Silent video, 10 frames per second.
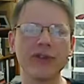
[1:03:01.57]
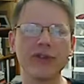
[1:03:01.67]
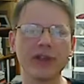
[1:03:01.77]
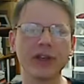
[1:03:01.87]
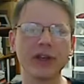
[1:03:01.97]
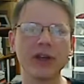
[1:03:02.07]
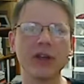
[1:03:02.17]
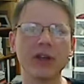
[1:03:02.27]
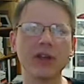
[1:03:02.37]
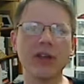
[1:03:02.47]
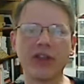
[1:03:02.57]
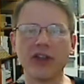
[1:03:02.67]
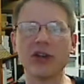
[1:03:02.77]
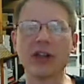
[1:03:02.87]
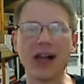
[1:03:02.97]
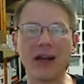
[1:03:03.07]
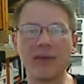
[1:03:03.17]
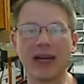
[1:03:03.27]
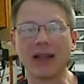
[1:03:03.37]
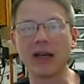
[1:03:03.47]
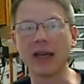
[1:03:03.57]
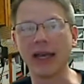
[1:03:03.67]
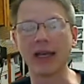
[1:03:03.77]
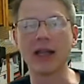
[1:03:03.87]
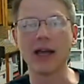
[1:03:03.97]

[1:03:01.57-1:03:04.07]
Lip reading: the Thunderclap analog hand clap.